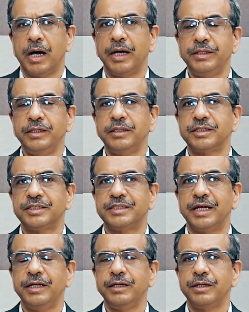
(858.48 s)
I think the
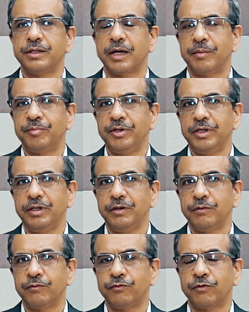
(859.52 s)
selling is
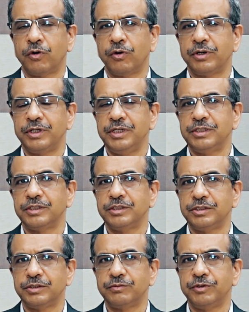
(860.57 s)
happening for
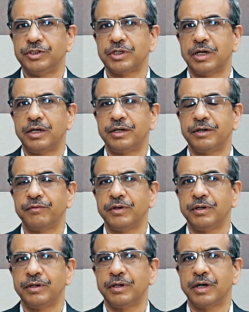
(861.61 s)
reasons which are
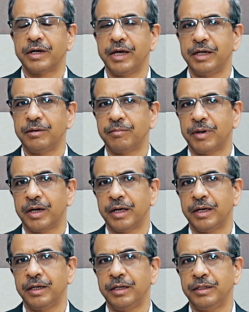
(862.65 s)
driven again
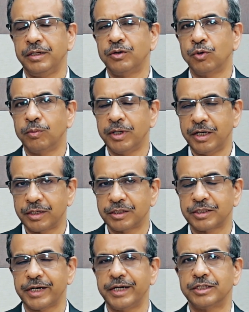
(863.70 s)
by the global
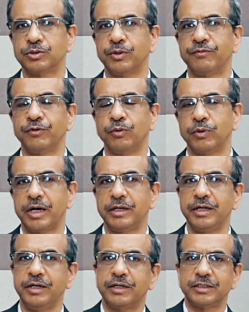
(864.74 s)
interest rates. So if you look
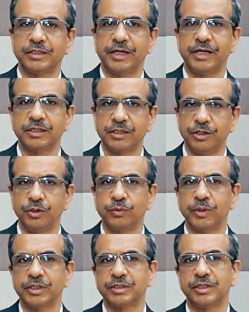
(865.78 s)
at the interest rates in
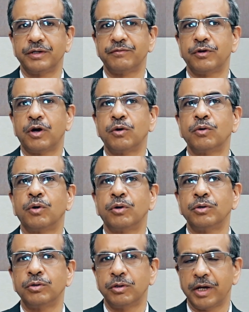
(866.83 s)
US, they have now
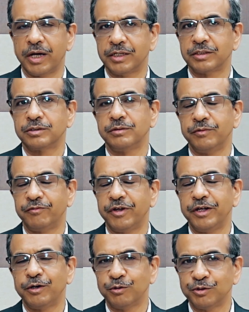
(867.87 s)
gone as in
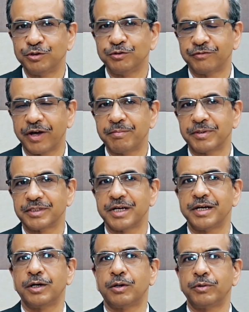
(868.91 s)
very close to
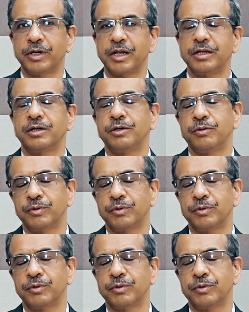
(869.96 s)
5% now, 10 year.